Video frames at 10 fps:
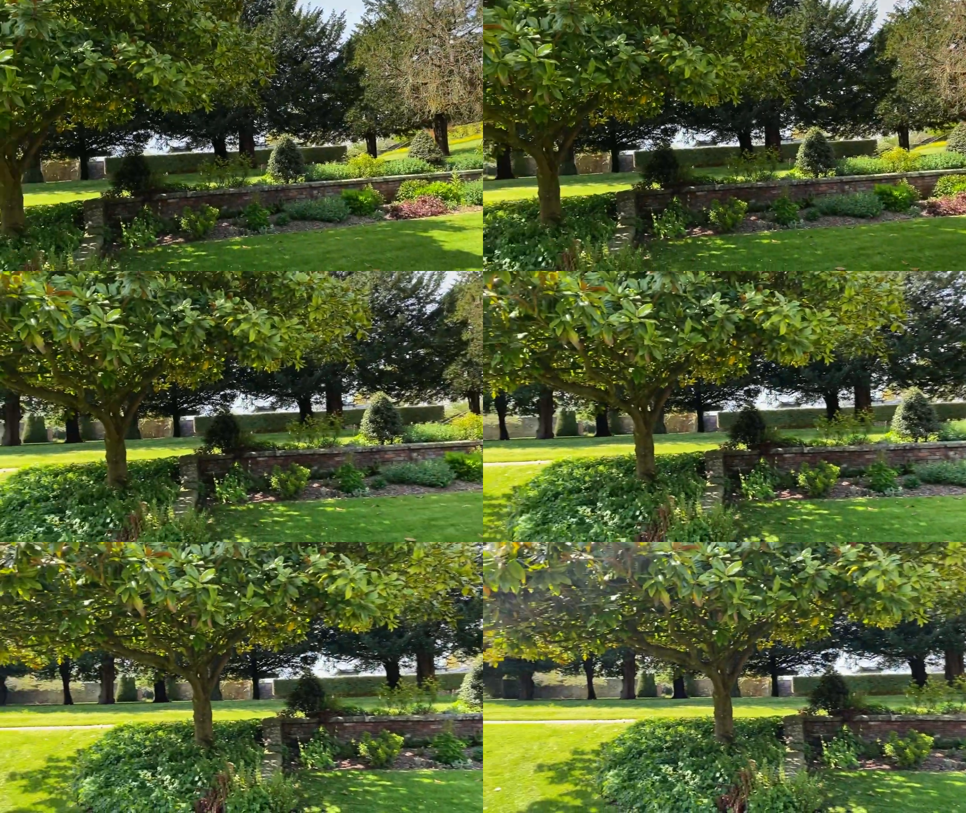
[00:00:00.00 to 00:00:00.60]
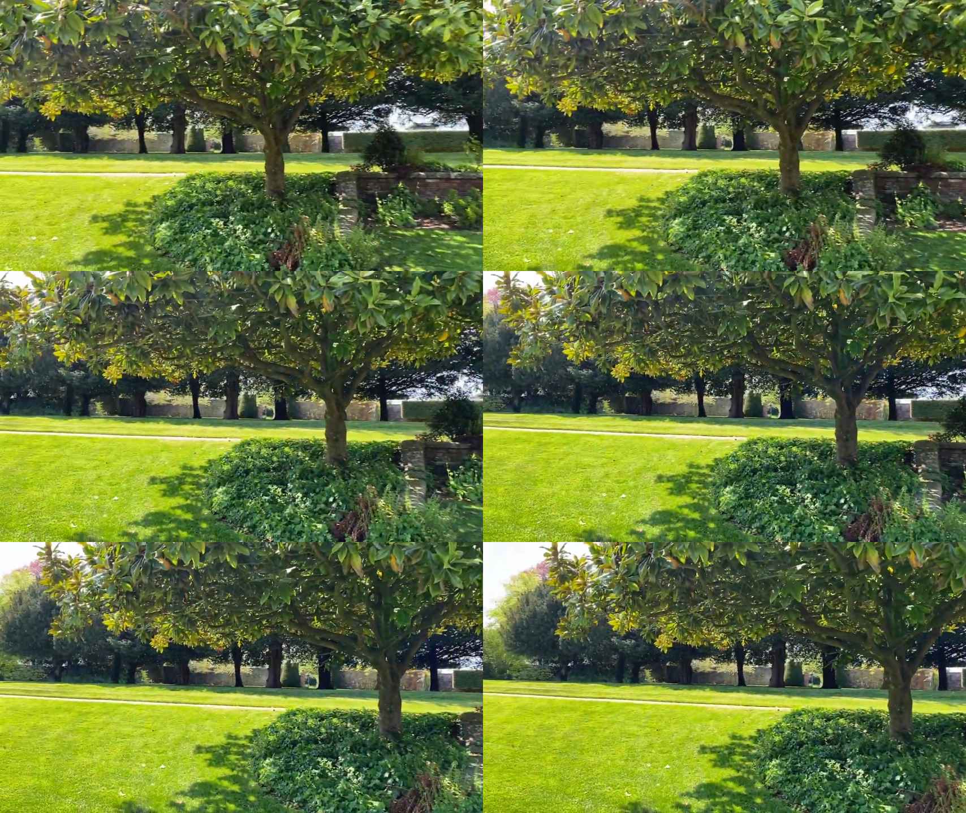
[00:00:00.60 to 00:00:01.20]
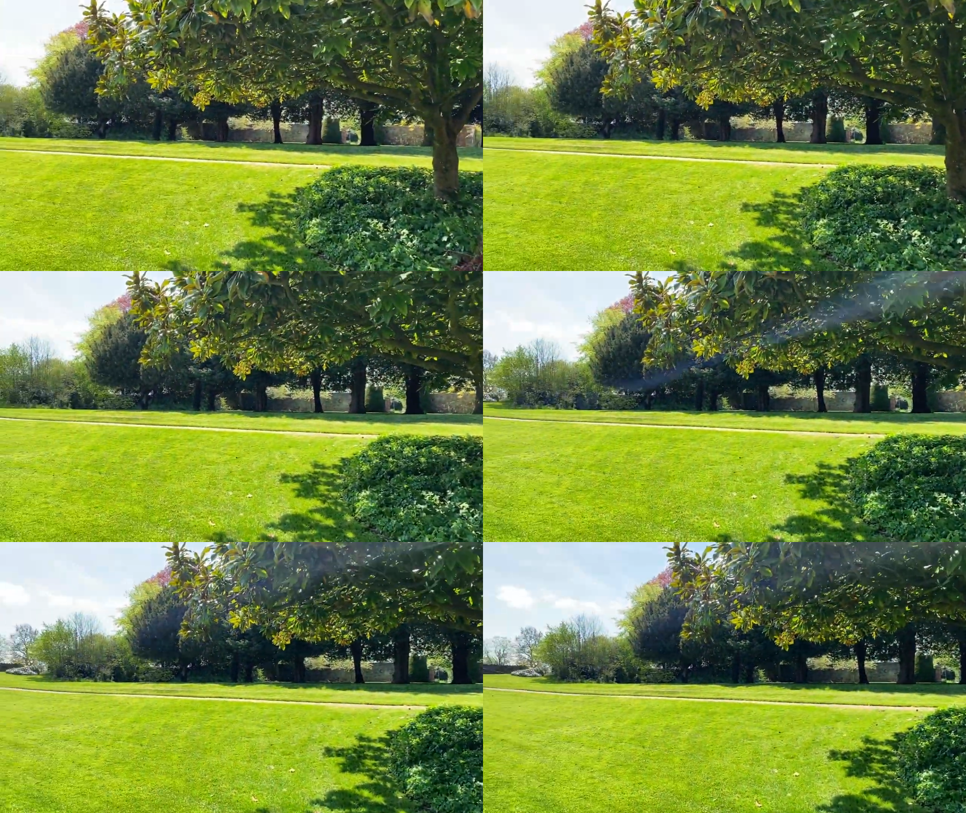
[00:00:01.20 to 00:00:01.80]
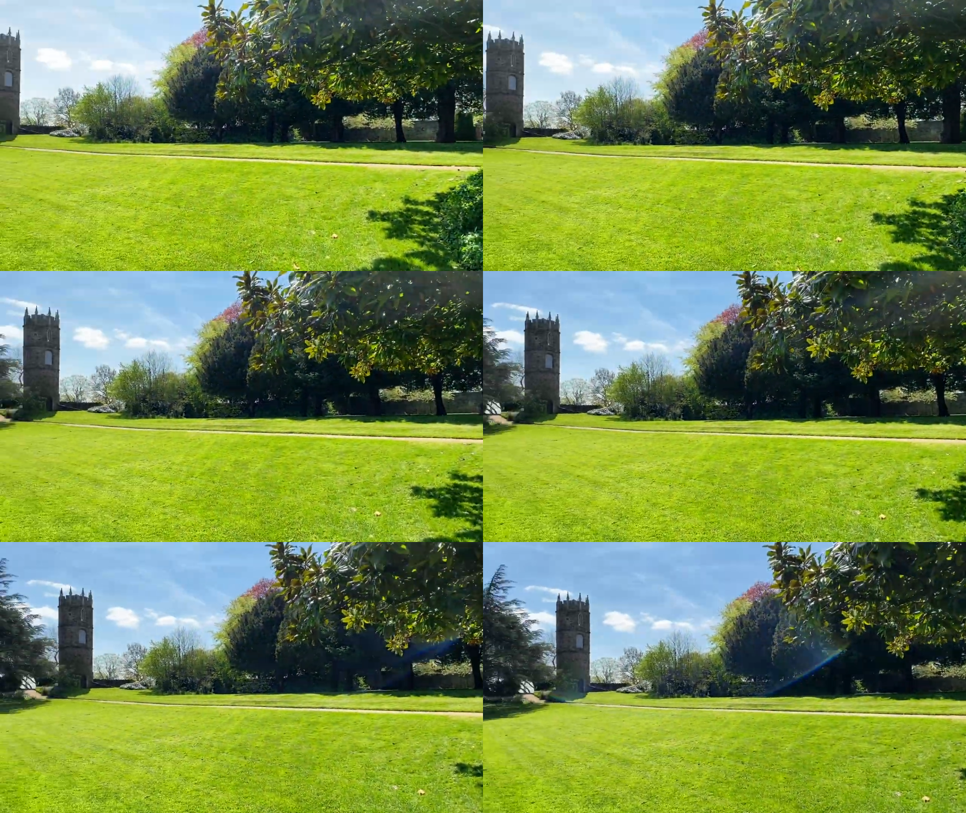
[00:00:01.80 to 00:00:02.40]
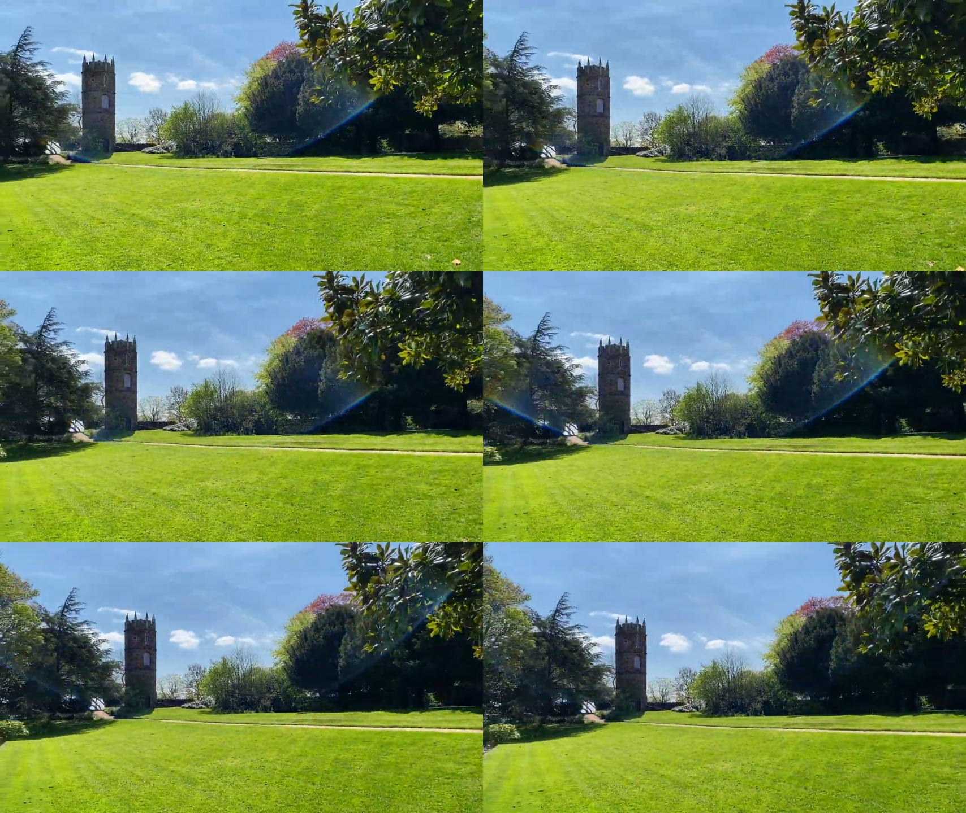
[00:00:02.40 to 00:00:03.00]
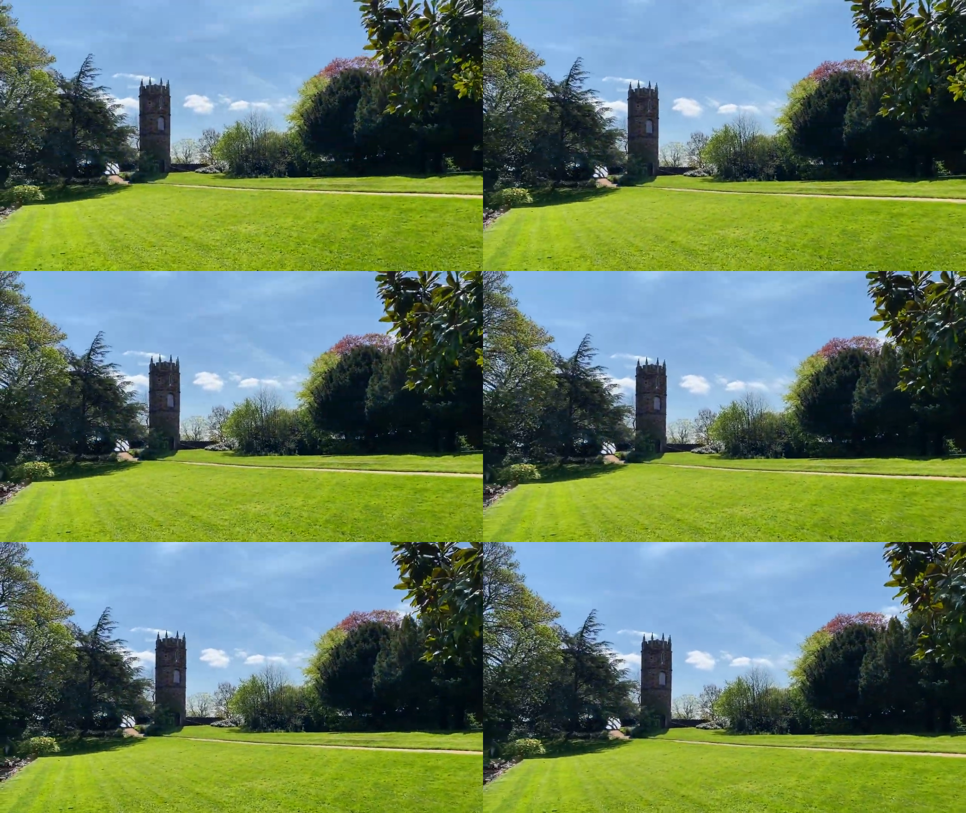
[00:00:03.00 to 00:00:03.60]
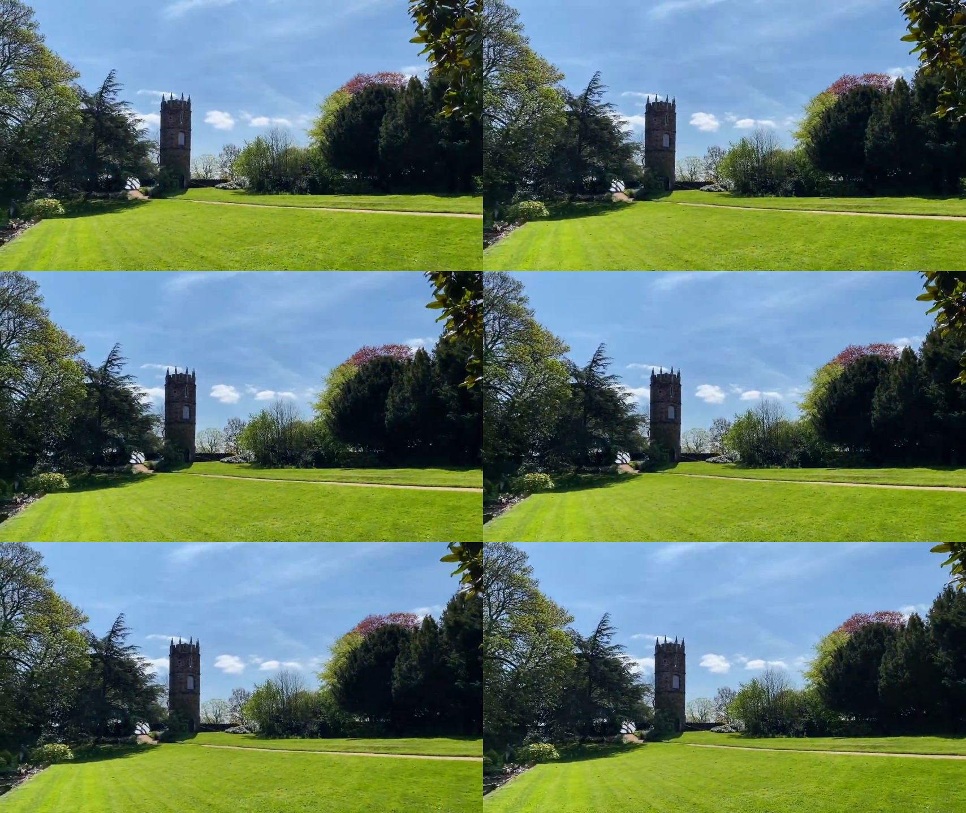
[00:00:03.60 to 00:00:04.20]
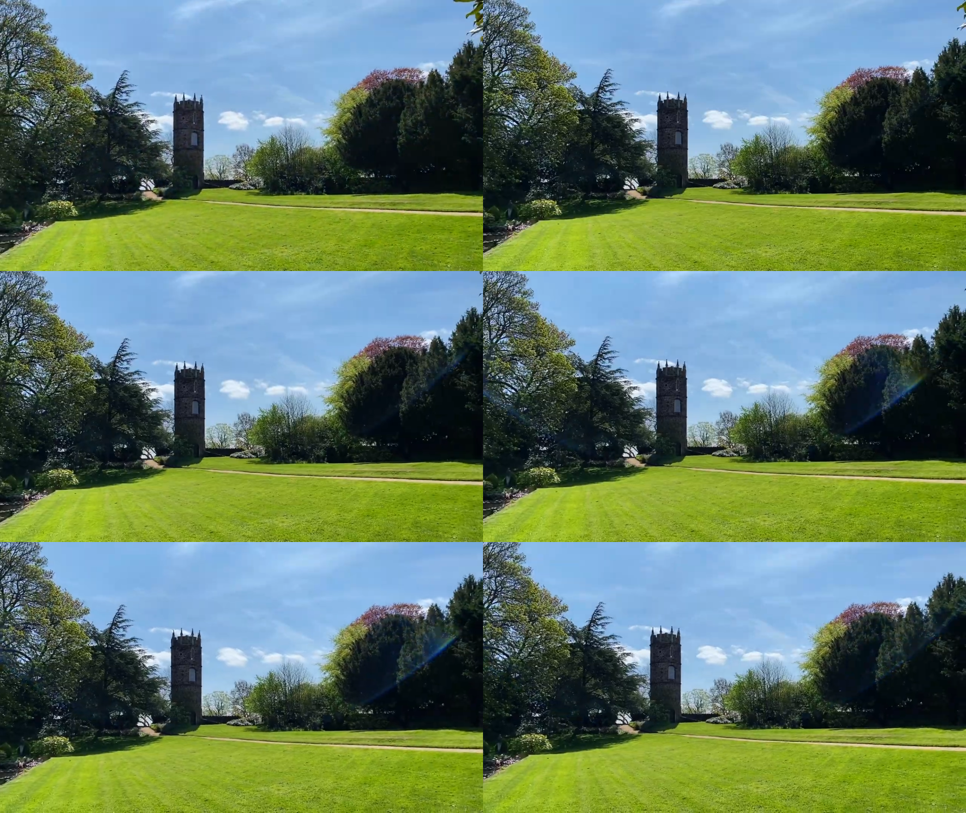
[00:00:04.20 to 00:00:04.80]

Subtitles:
[unreadable: no face in view]